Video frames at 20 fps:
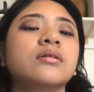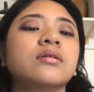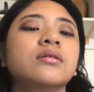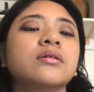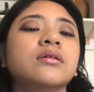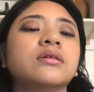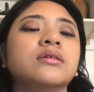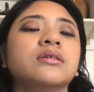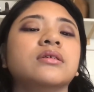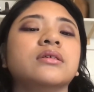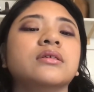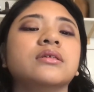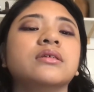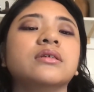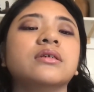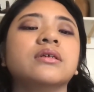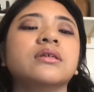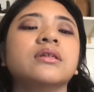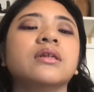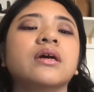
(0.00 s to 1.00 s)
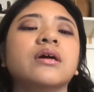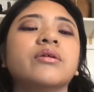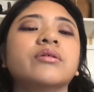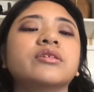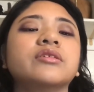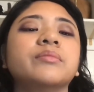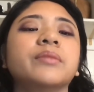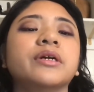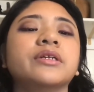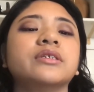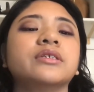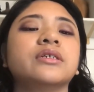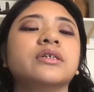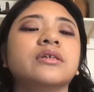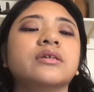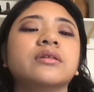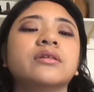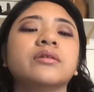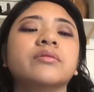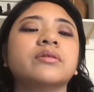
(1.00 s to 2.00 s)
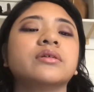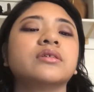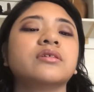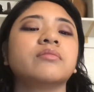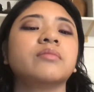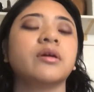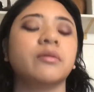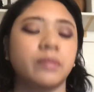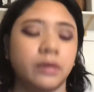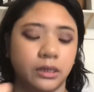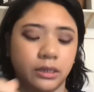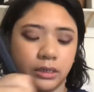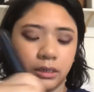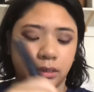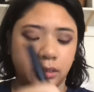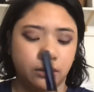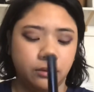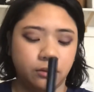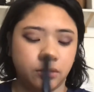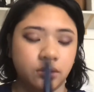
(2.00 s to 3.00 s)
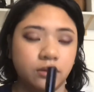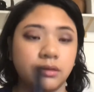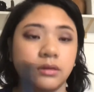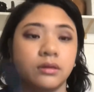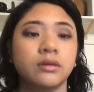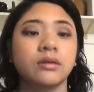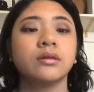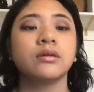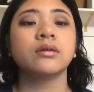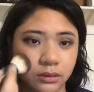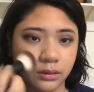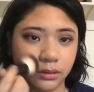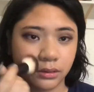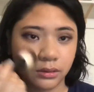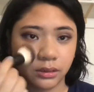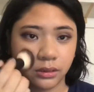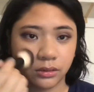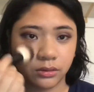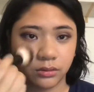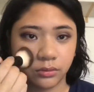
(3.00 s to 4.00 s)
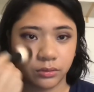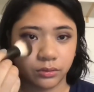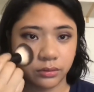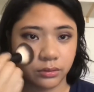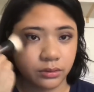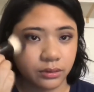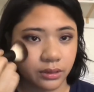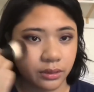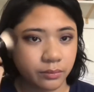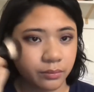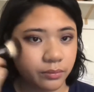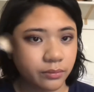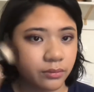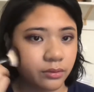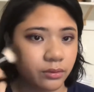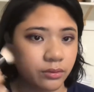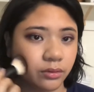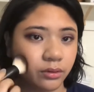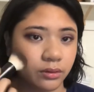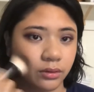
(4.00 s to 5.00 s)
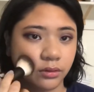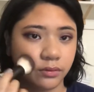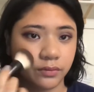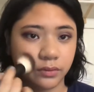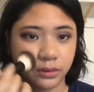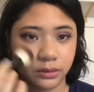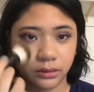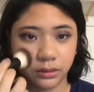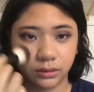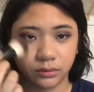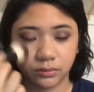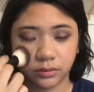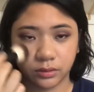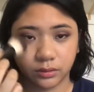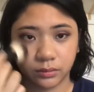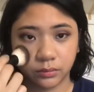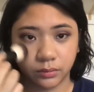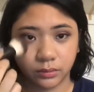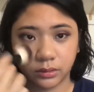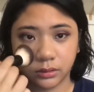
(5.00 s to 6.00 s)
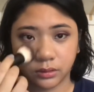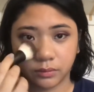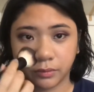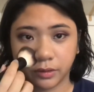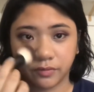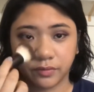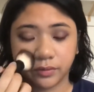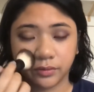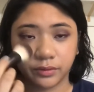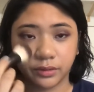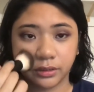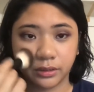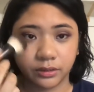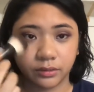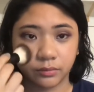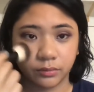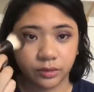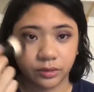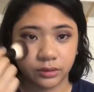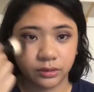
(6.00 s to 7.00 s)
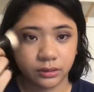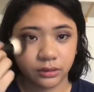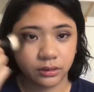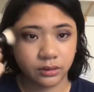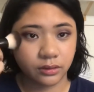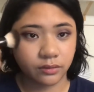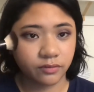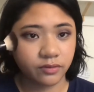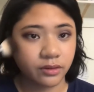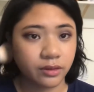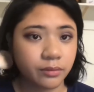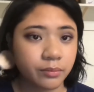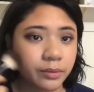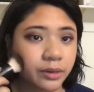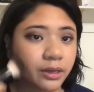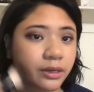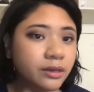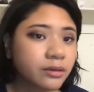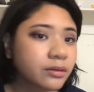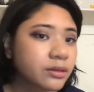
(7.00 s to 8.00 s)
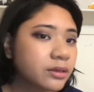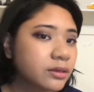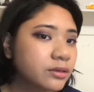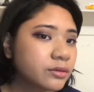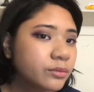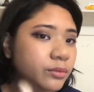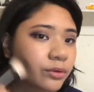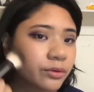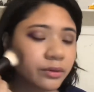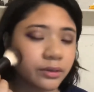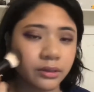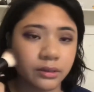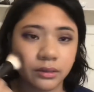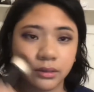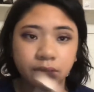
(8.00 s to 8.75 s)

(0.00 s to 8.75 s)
As you can see, now it's matching the rest of my body now. I do like going over things with my foundation brush and kind of like patting things more in.